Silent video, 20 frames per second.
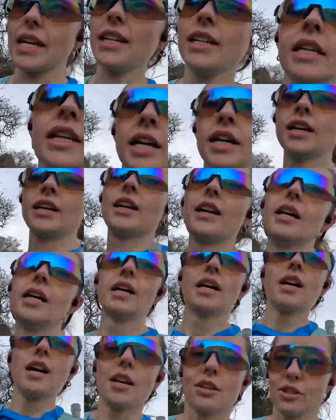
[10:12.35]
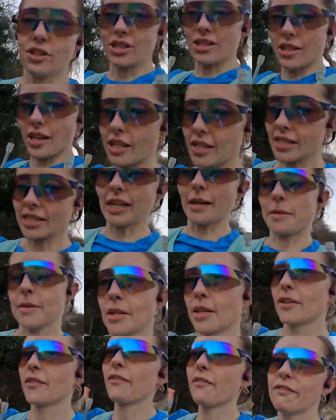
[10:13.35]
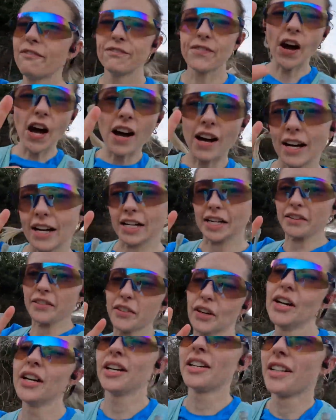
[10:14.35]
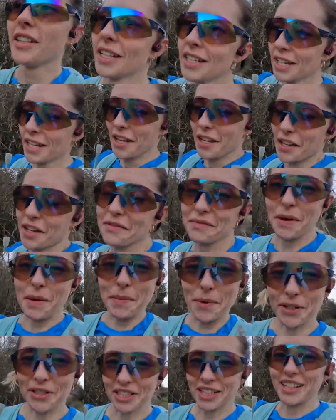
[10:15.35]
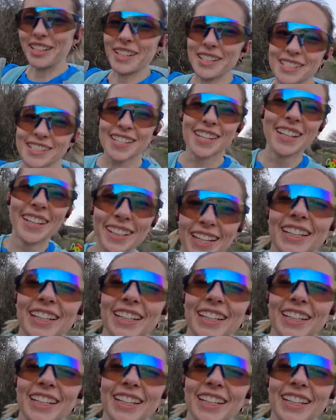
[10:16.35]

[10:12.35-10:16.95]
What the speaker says: in, just starting episode 5 of my podcast.